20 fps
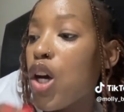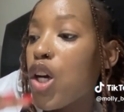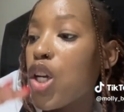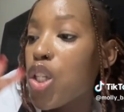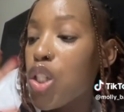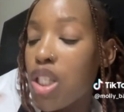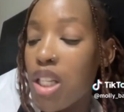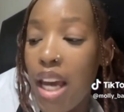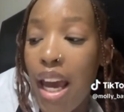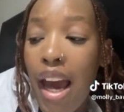
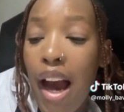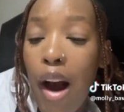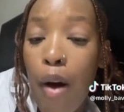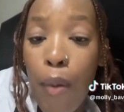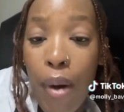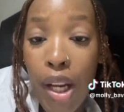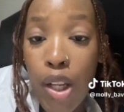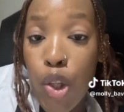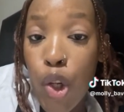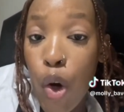Today, I
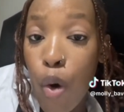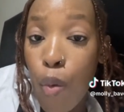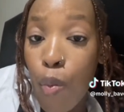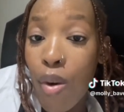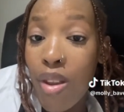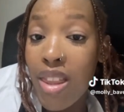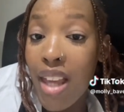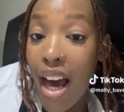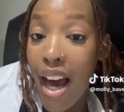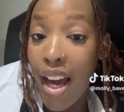went home with
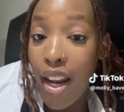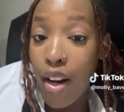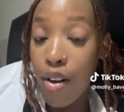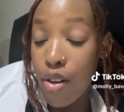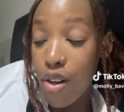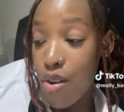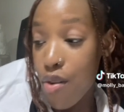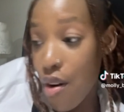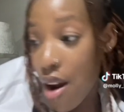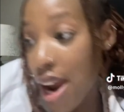
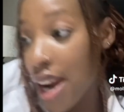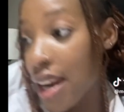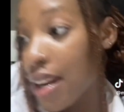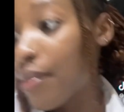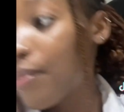100 rand